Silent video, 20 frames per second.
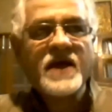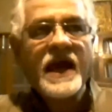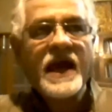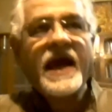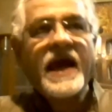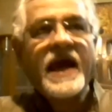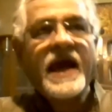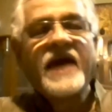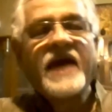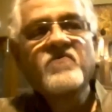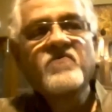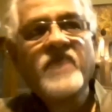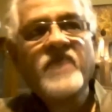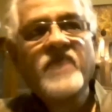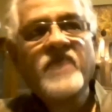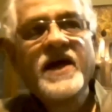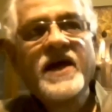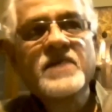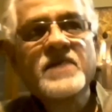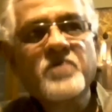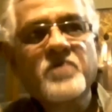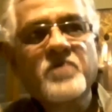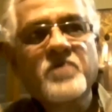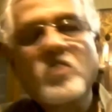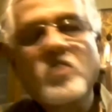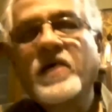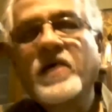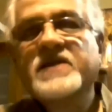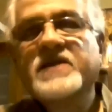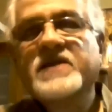and where the
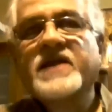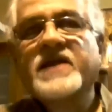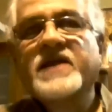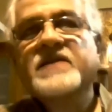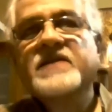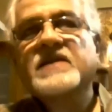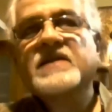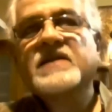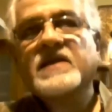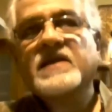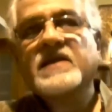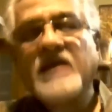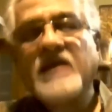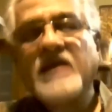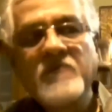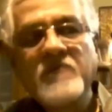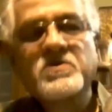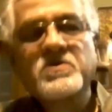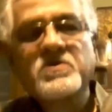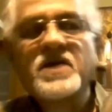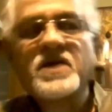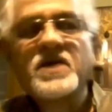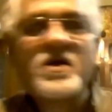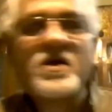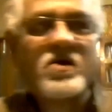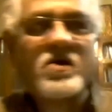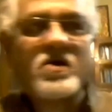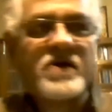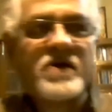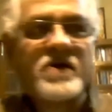Pro-Vice Chancellor came to the
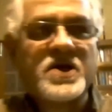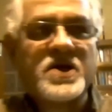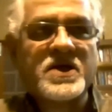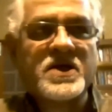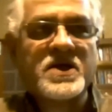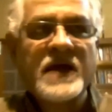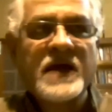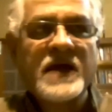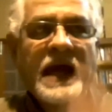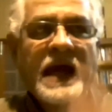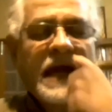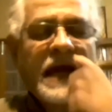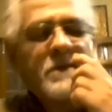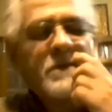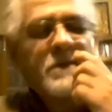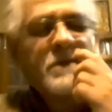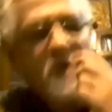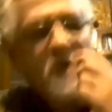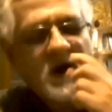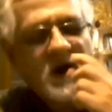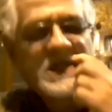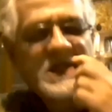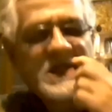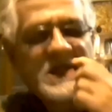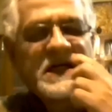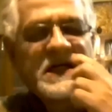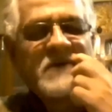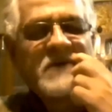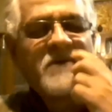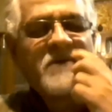inauguration and
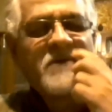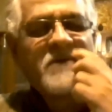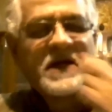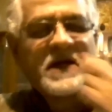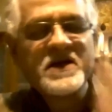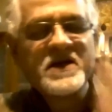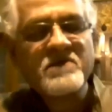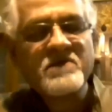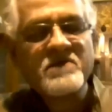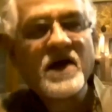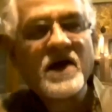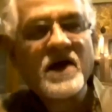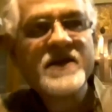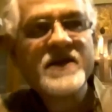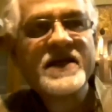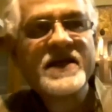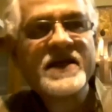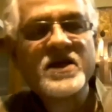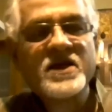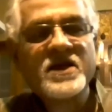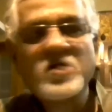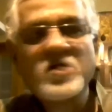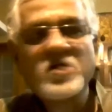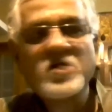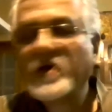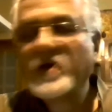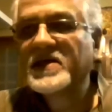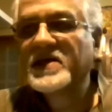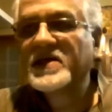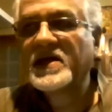pointedly made a remark that the
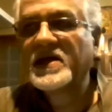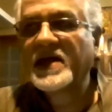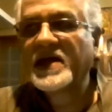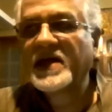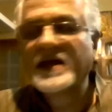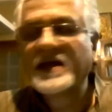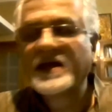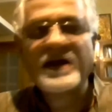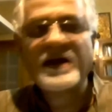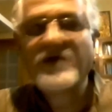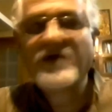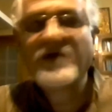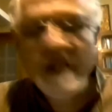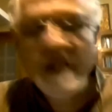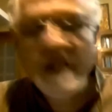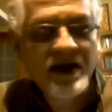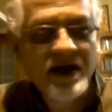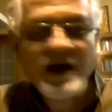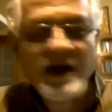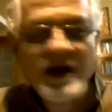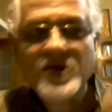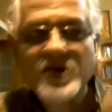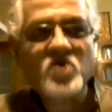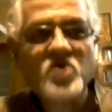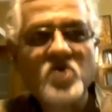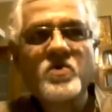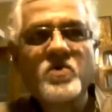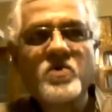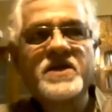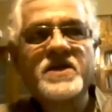university had nothing to do
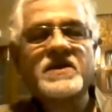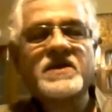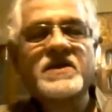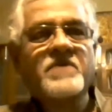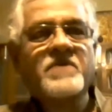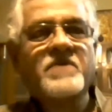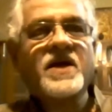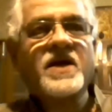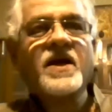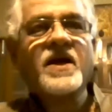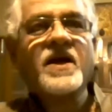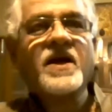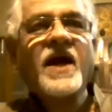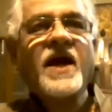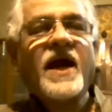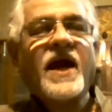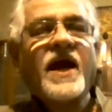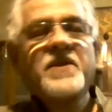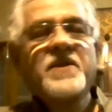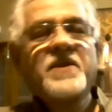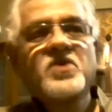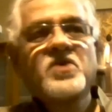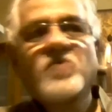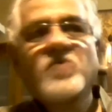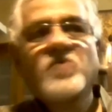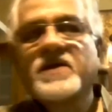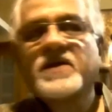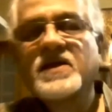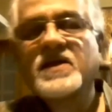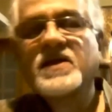with the seminar, and the
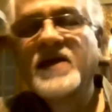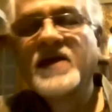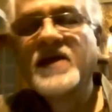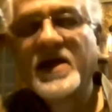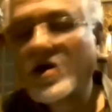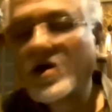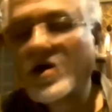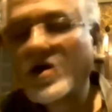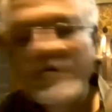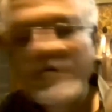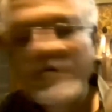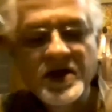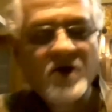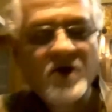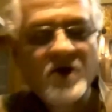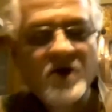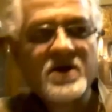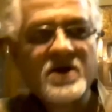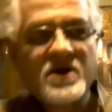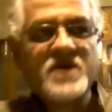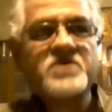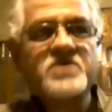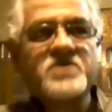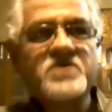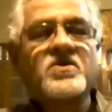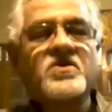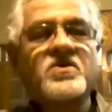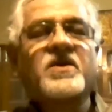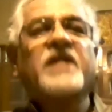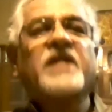university authorities do
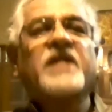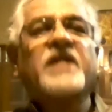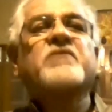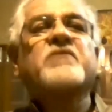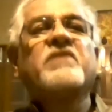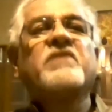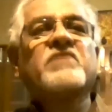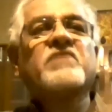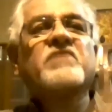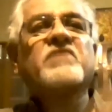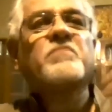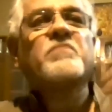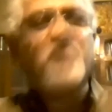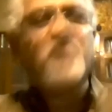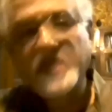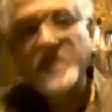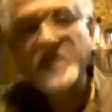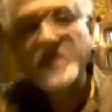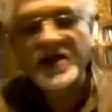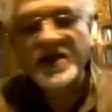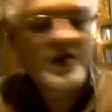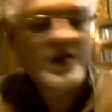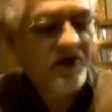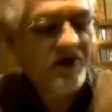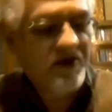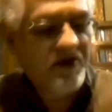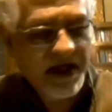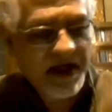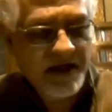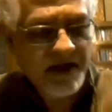not agree with the politics
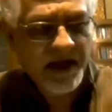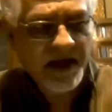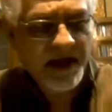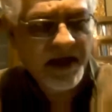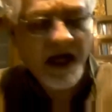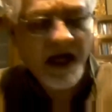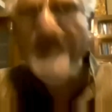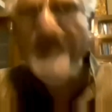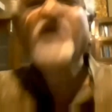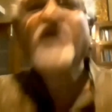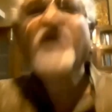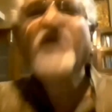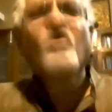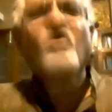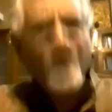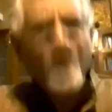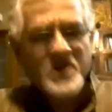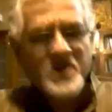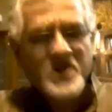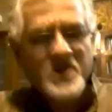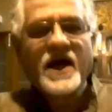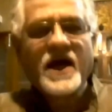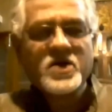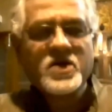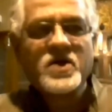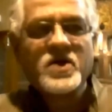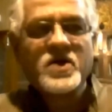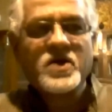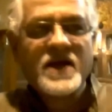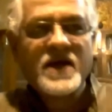of that seminar, which
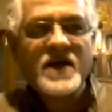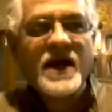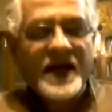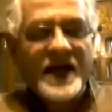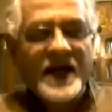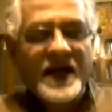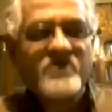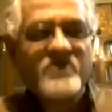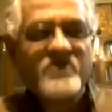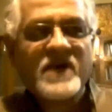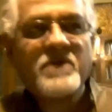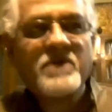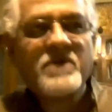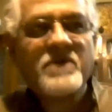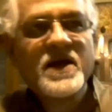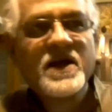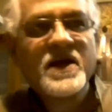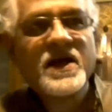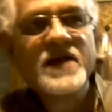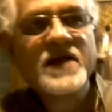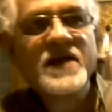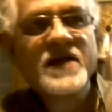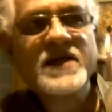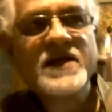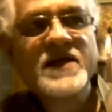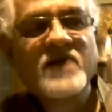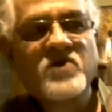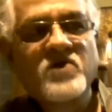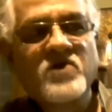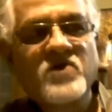actually at the very beginning
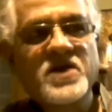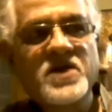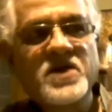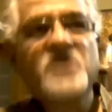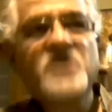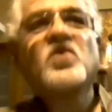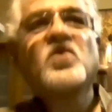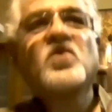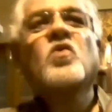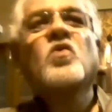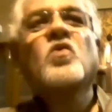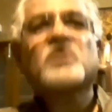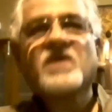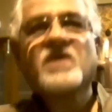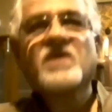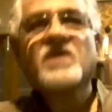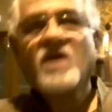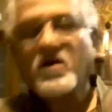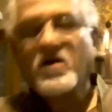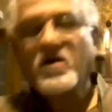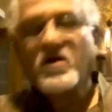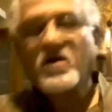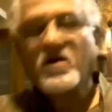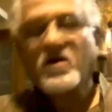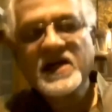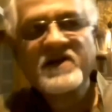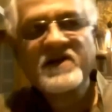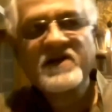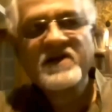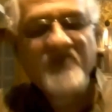itself was a note of
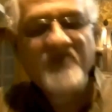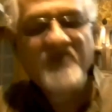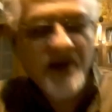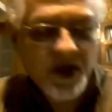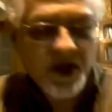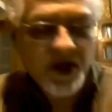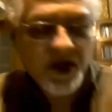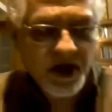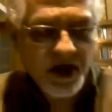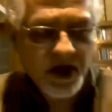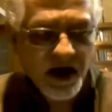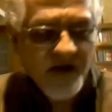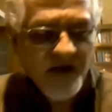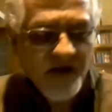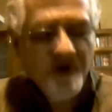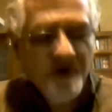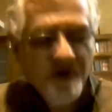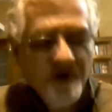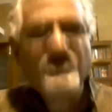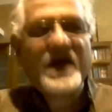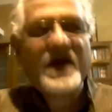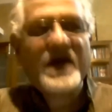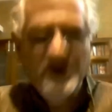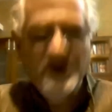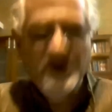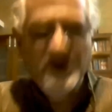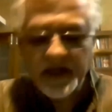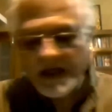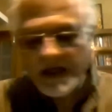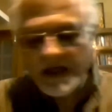certification for the value
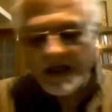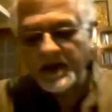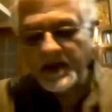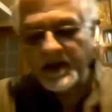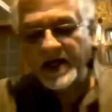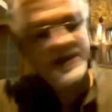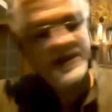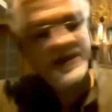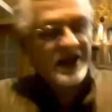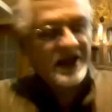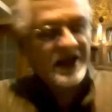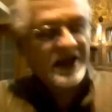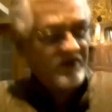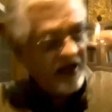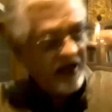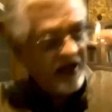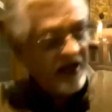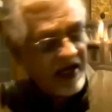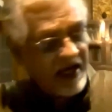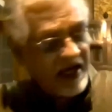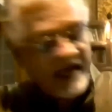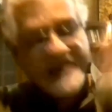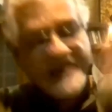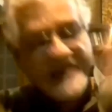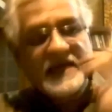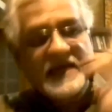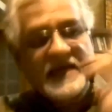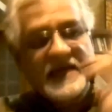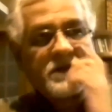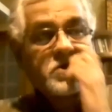of the seminar itself. Let
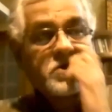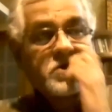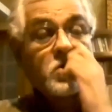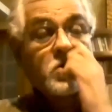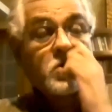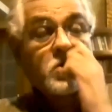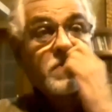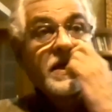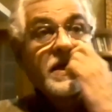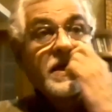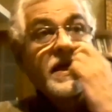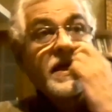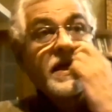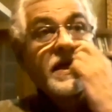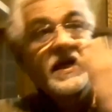that be so. In